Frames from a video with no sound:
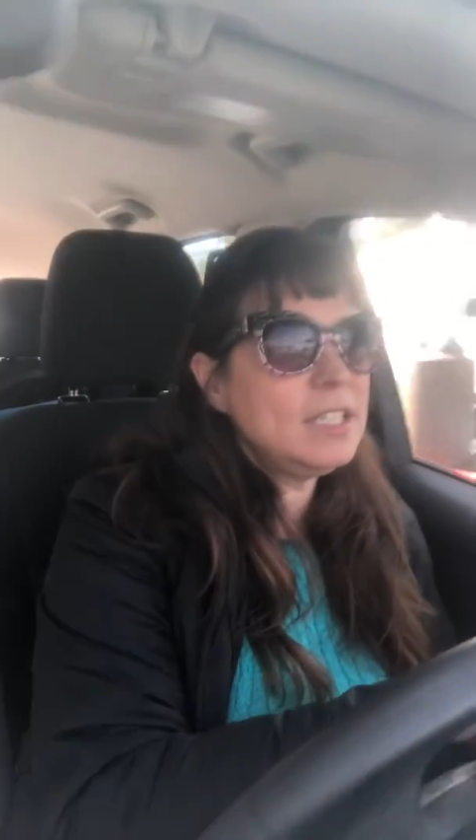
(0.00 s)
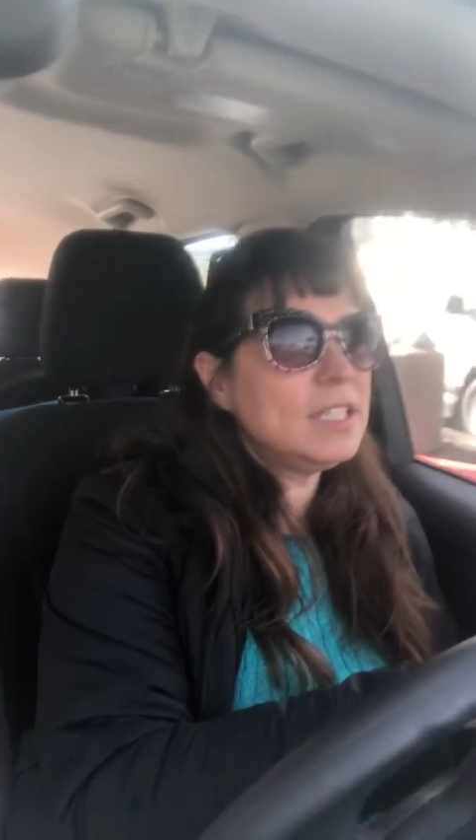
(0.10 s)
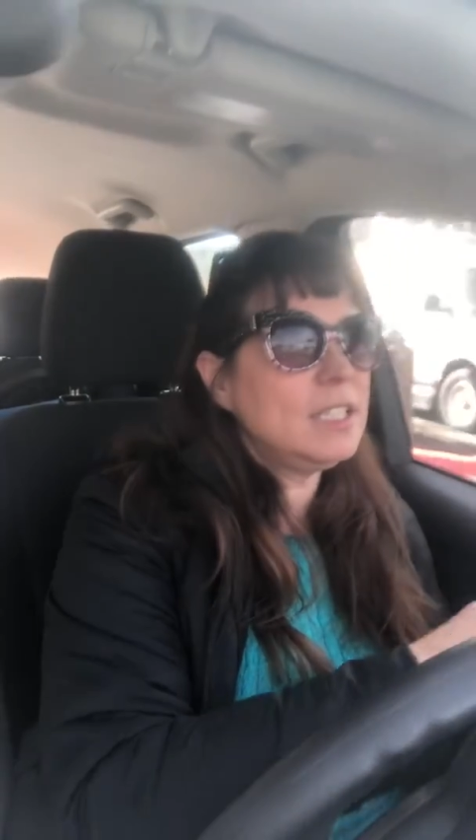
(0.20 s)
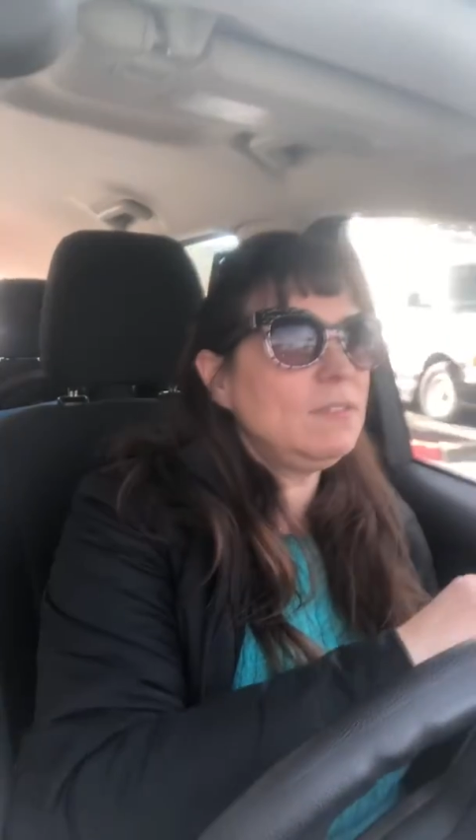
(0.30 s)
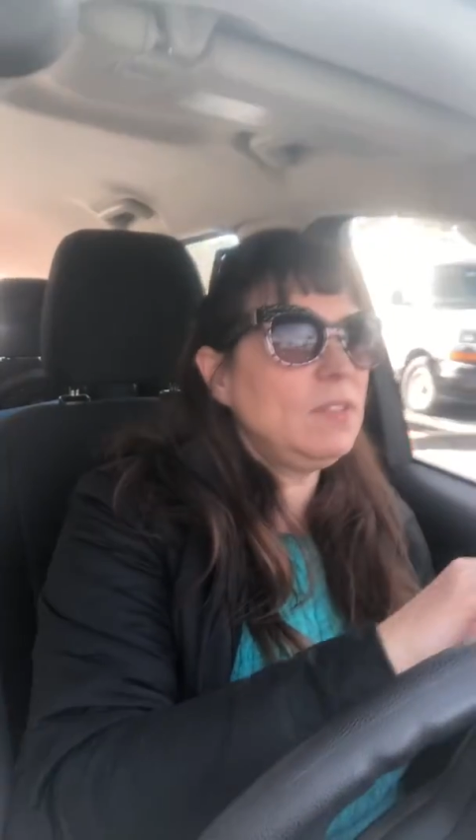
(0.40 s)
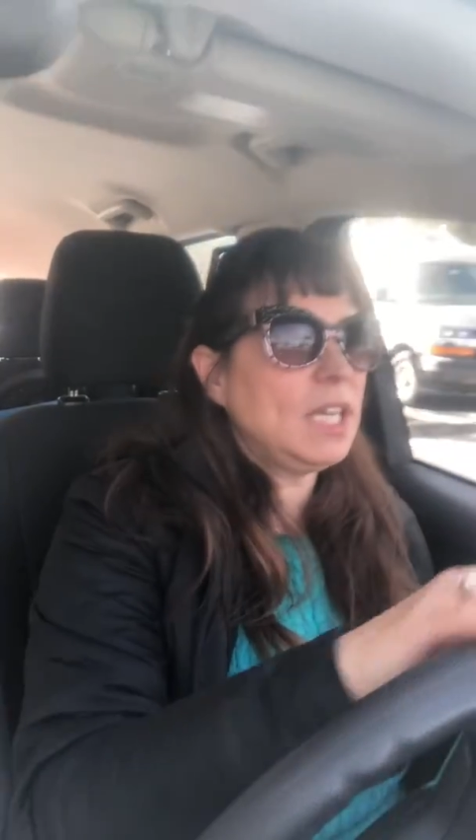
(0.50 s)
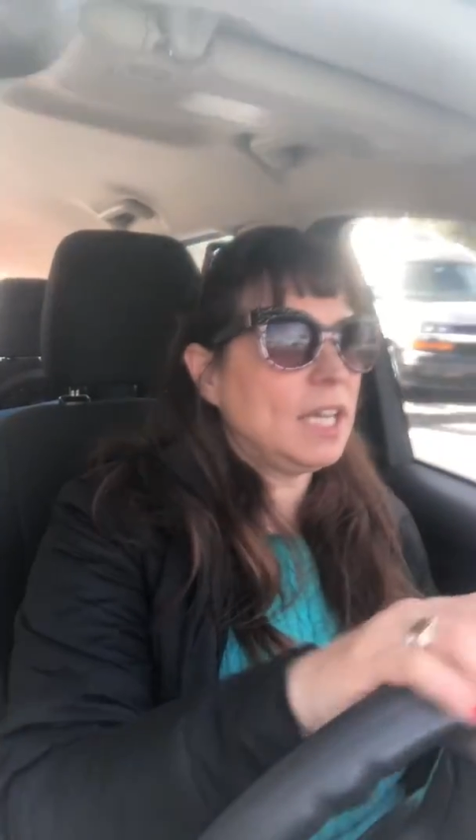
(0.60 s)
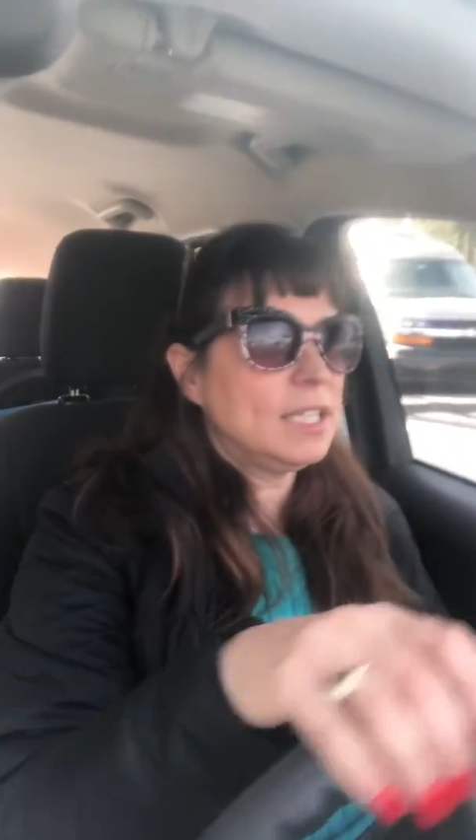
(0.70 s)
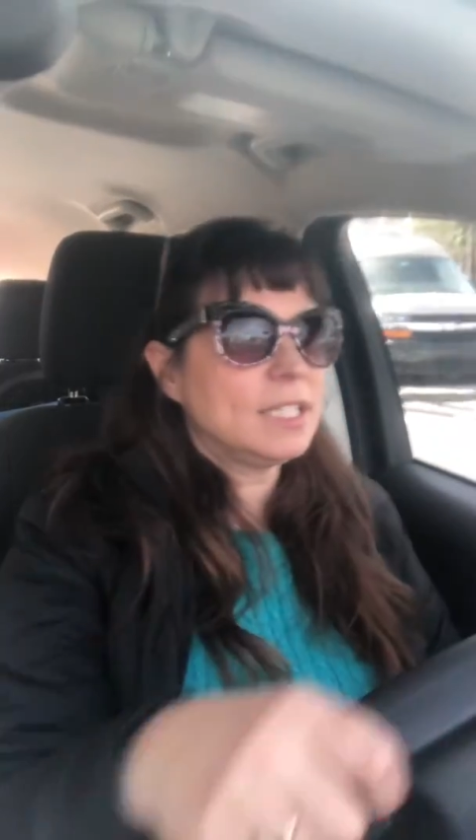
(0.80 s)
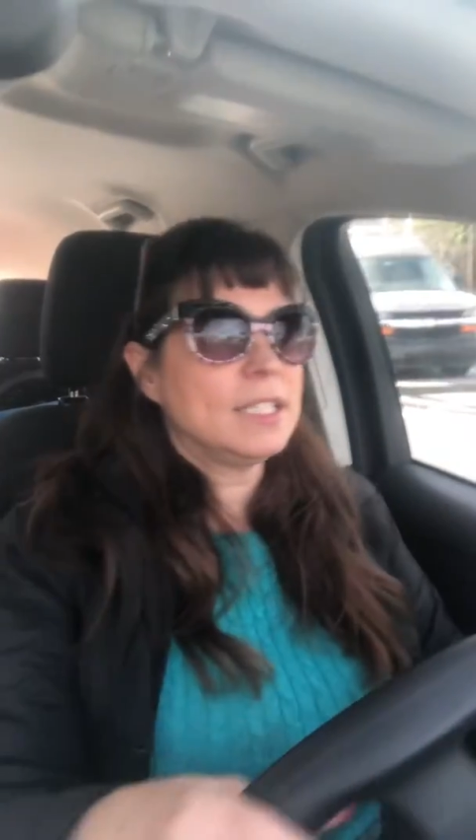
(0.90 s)

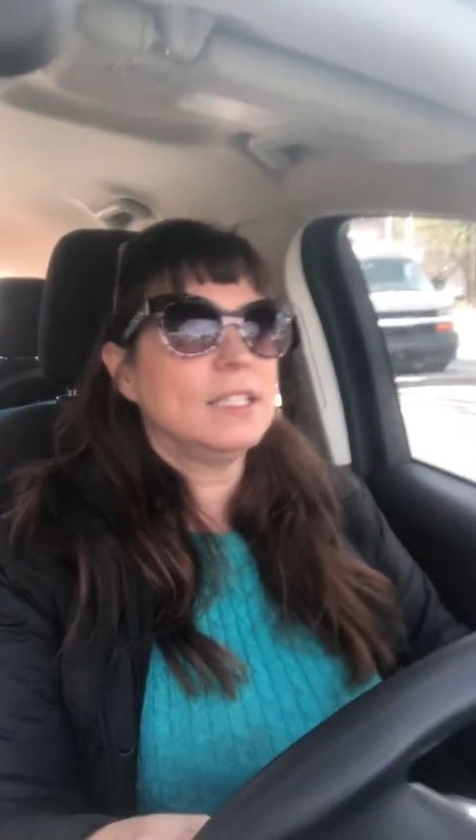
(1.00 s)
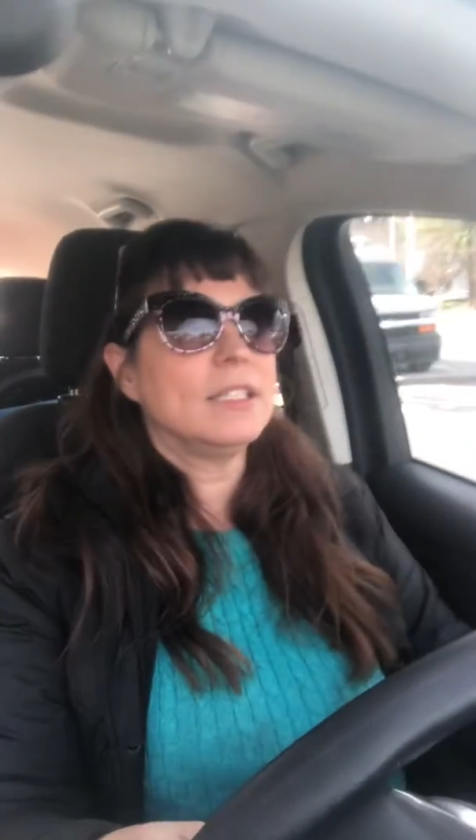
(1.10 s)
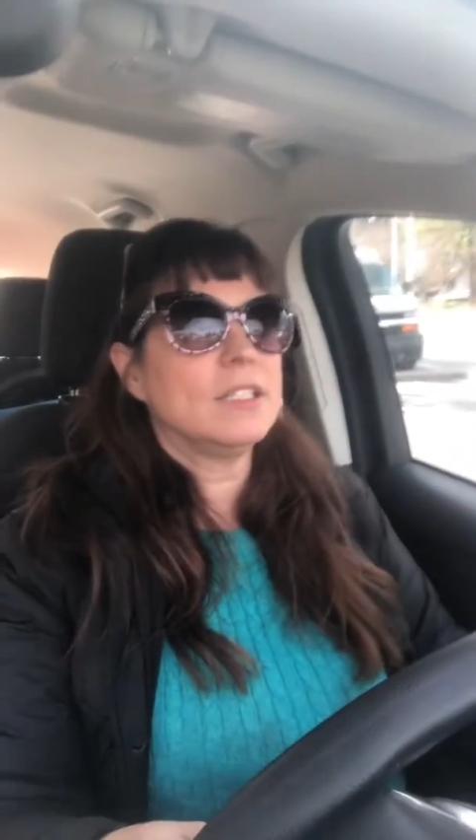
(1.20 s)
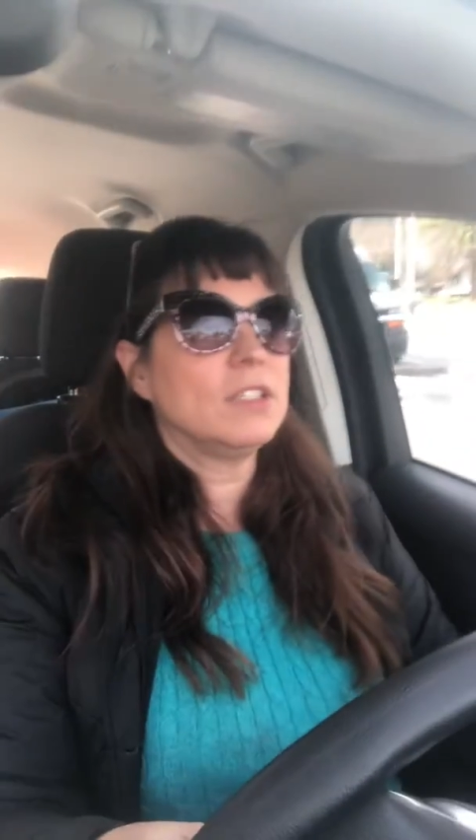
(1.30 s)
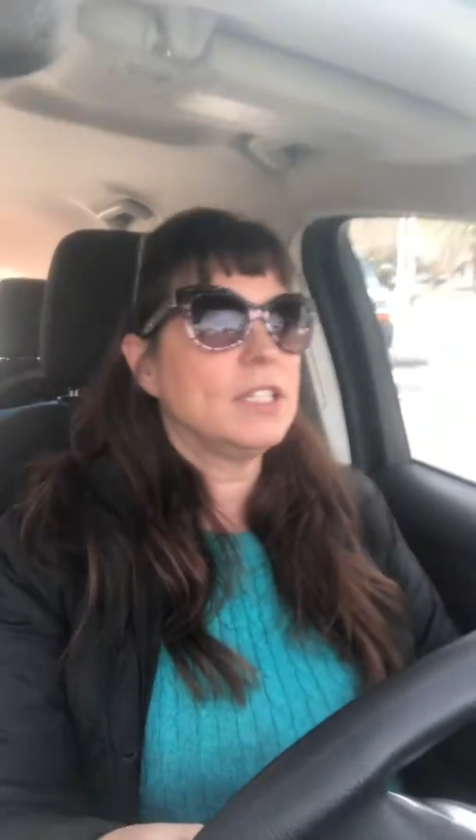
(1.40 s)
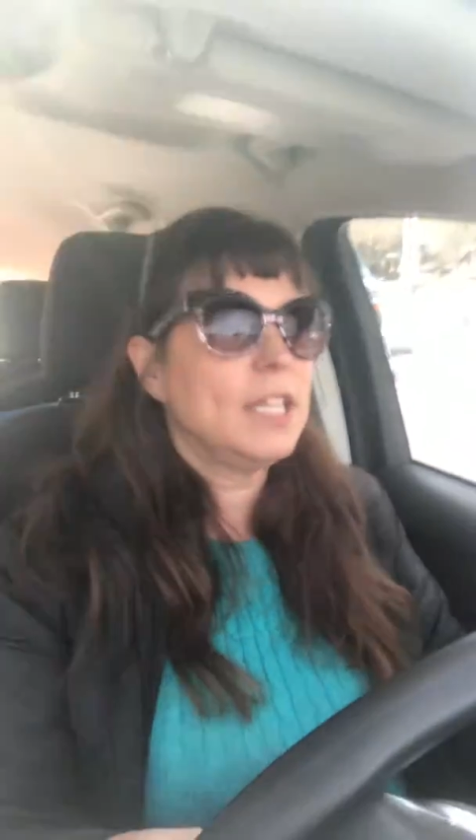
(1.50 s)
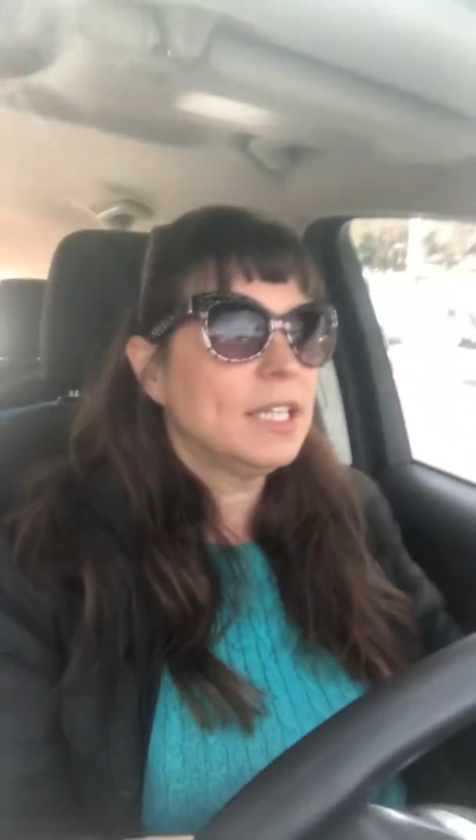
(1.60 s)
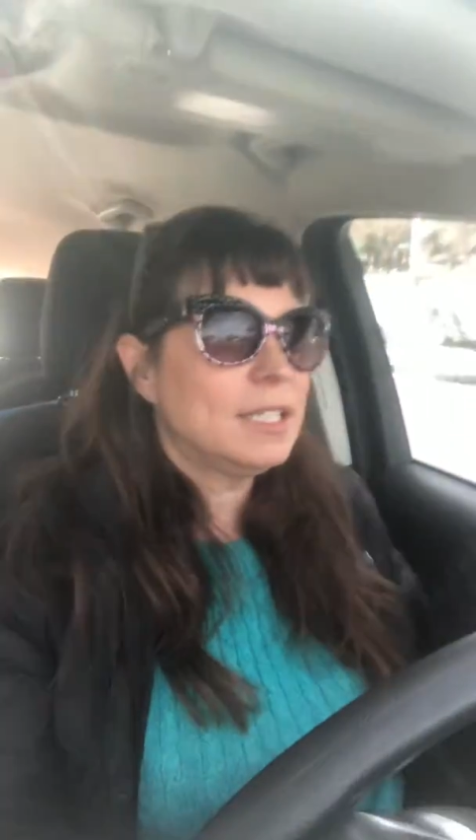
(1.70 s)
CVS.